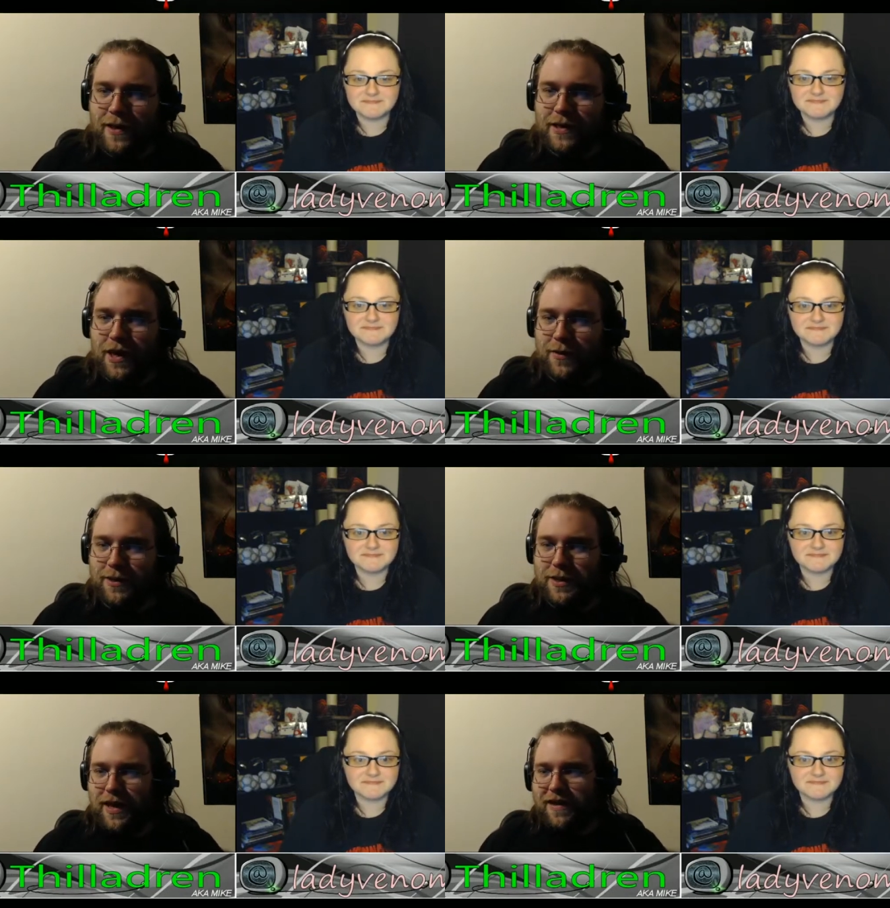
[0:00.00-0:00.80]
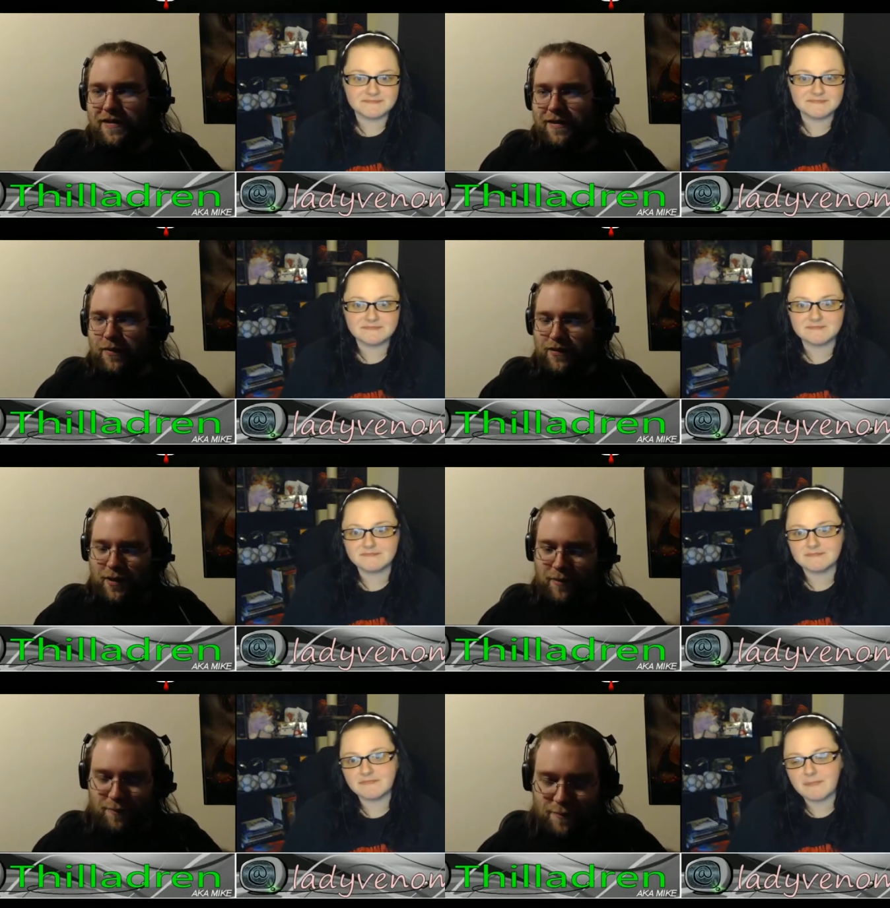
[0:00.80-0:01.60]
Speaker 1: so, what'd you think of this
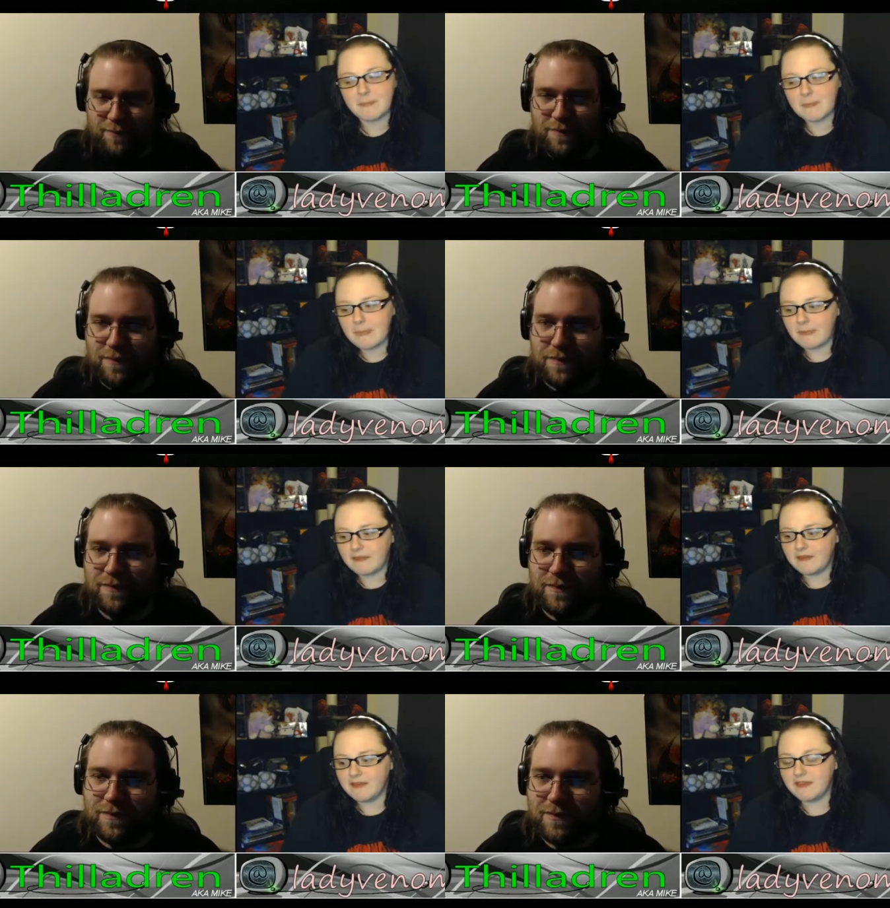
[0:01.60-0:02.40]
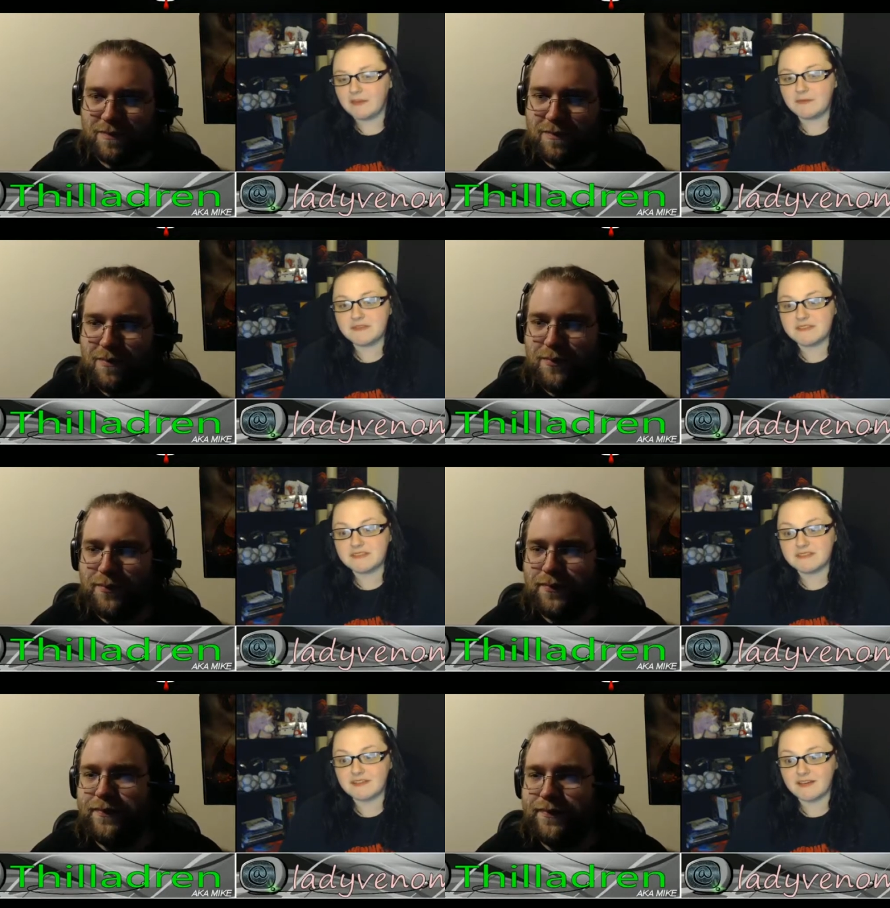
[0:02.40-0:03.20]
episode?
Speaker 2: It
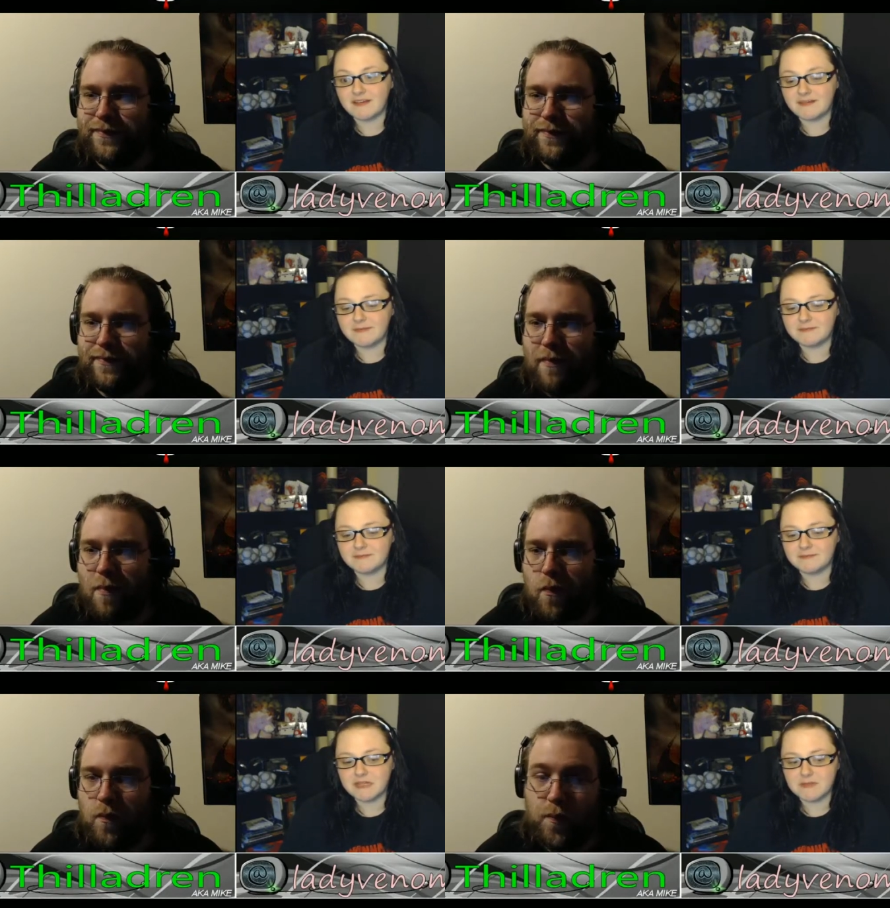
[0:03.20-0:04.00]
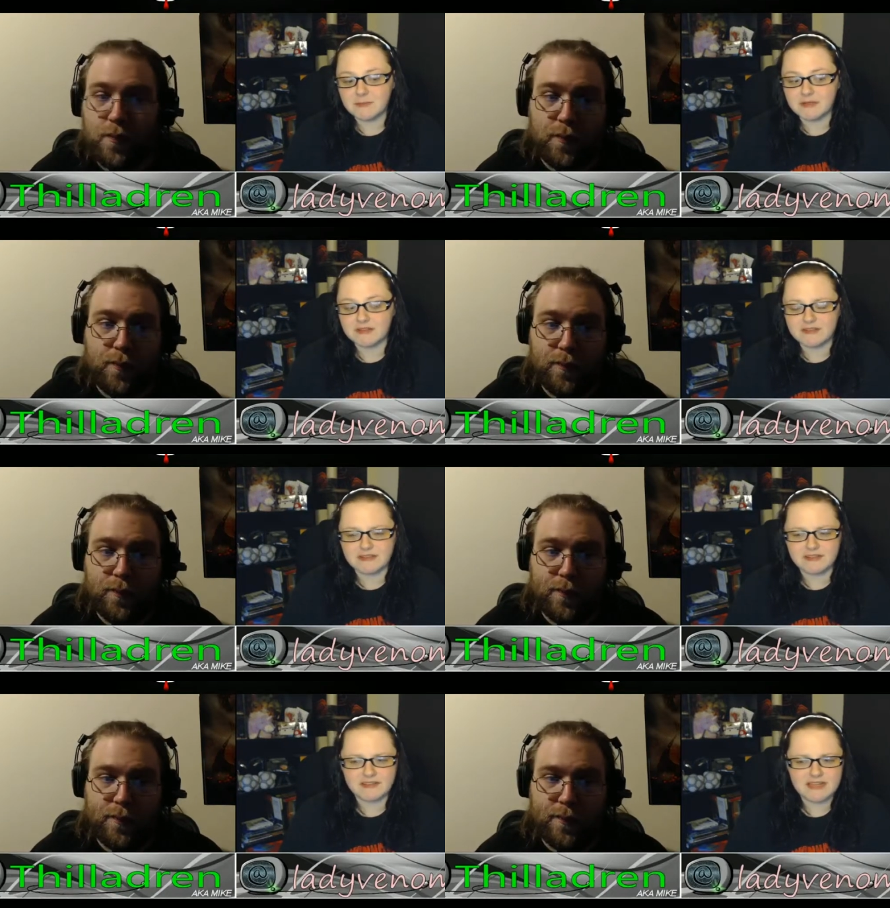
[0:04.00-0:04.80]
was um, much better than the
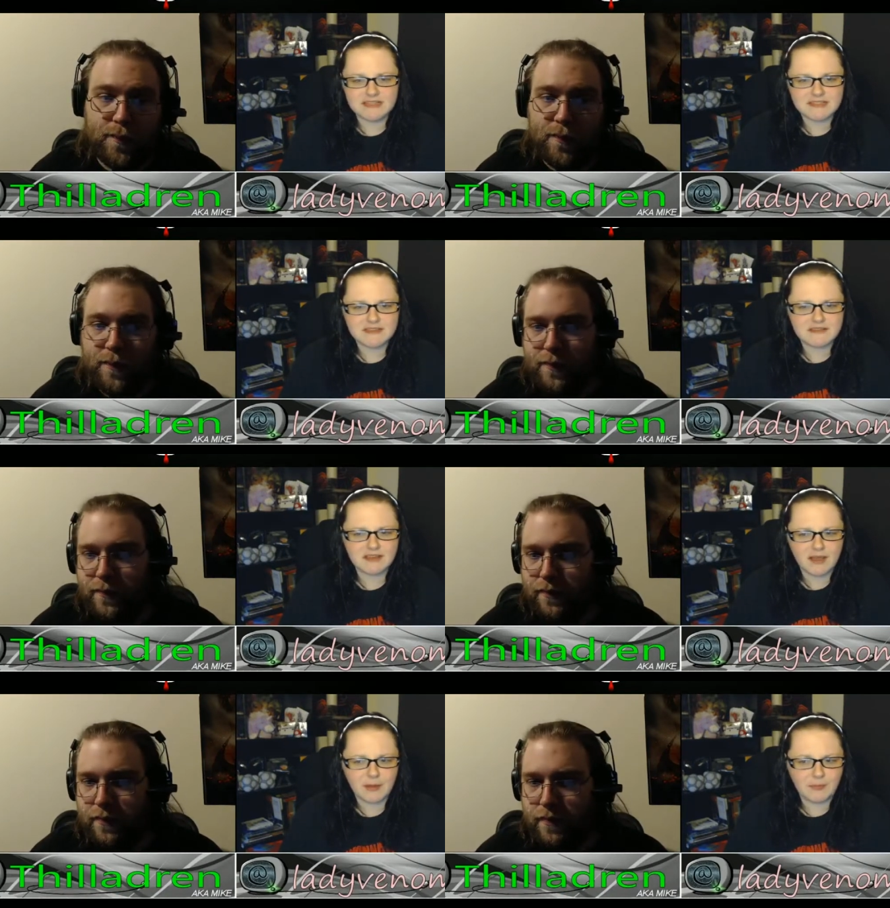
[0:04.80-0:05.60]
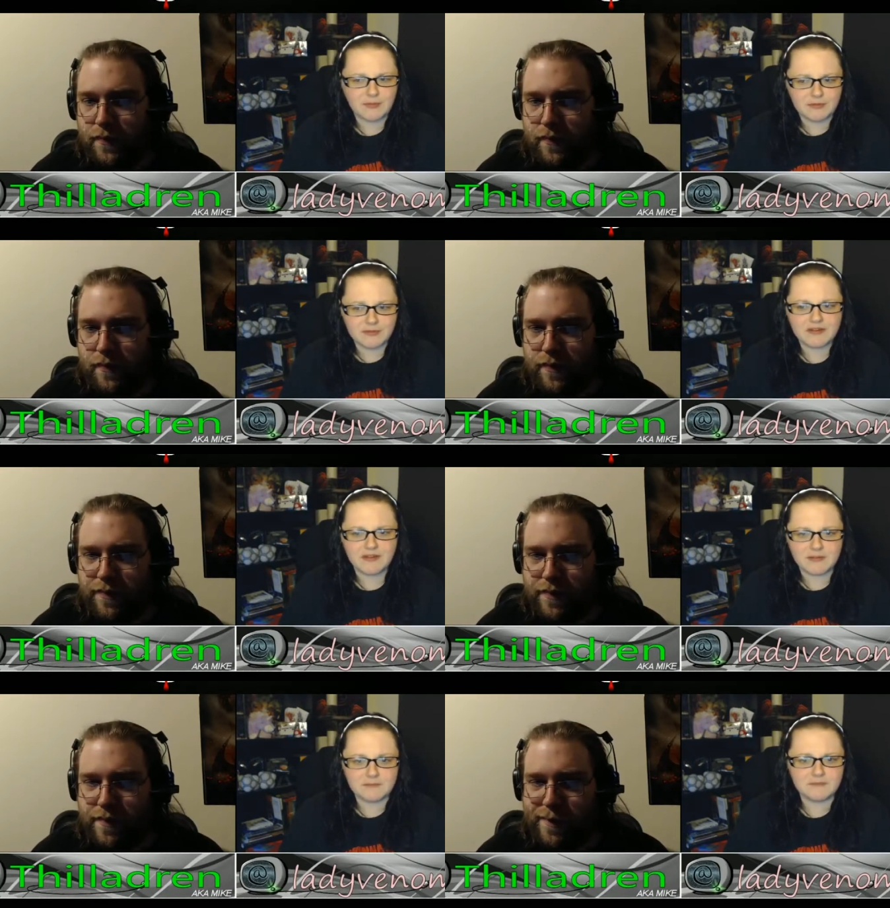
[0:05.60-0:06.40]
last couple.
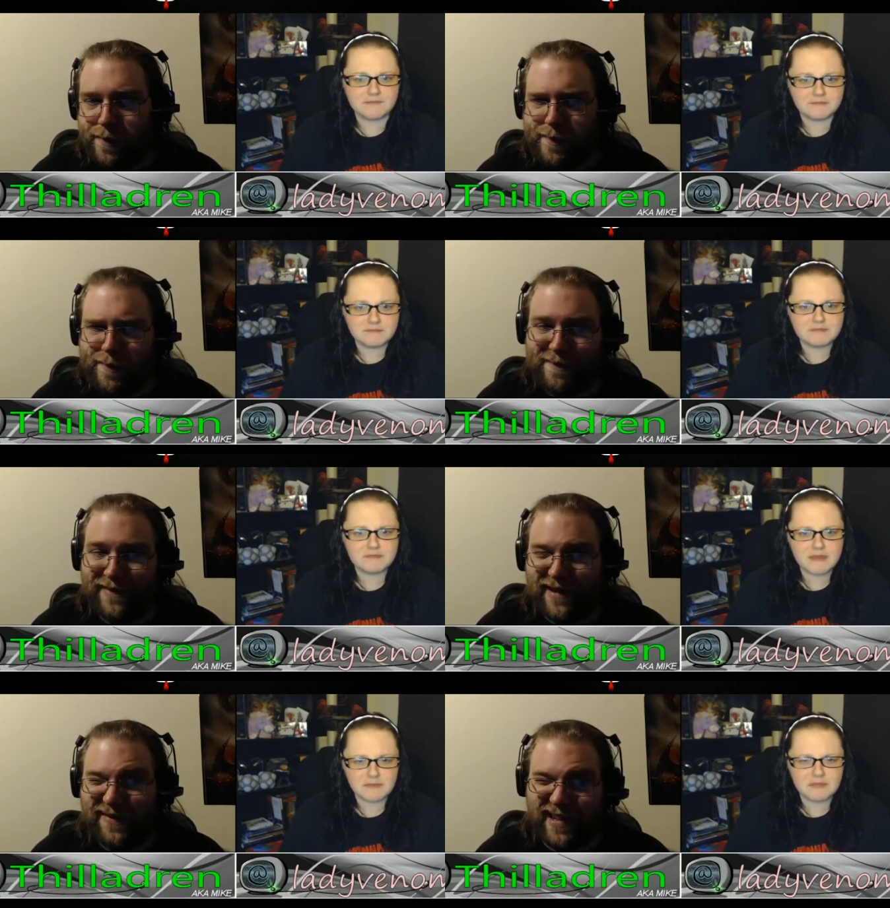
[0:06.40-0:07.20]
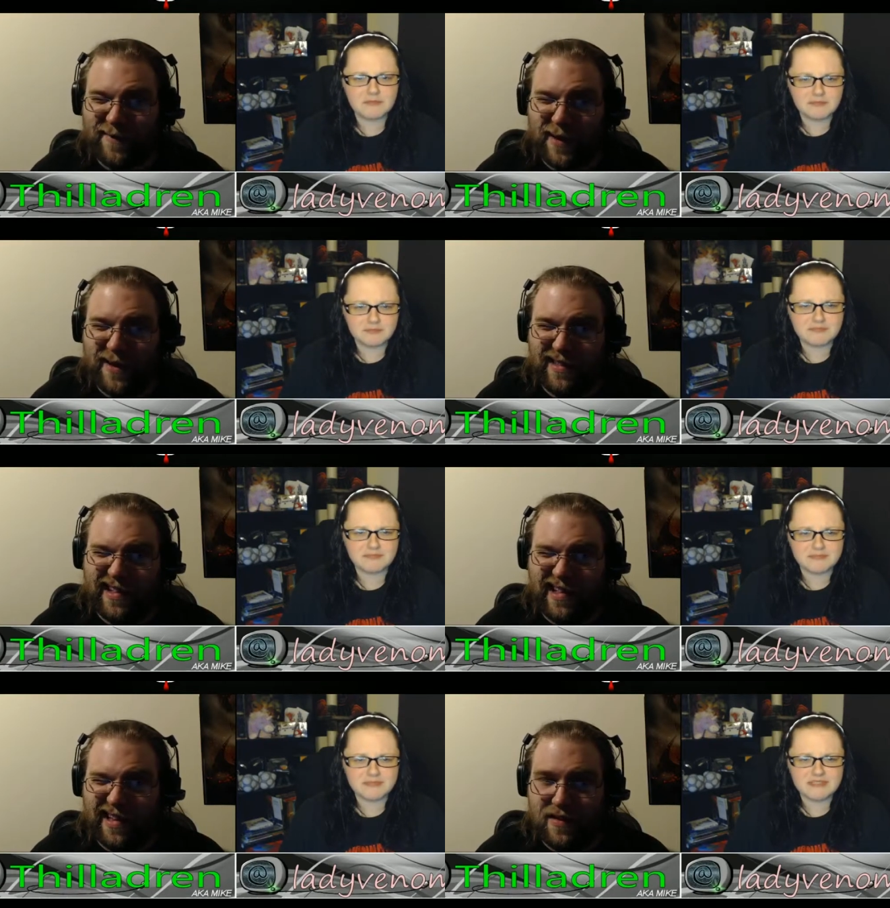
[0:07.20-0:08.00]
I'm definitely
Speaker 1: I'm, better than
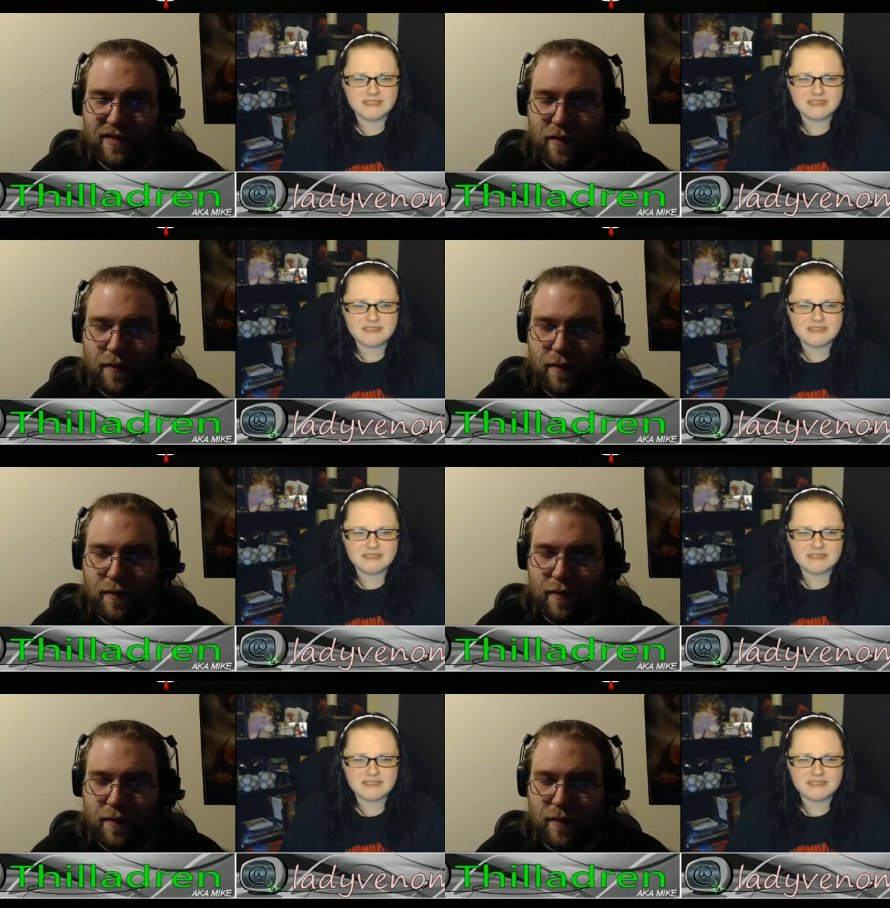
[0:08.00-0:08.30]
the last.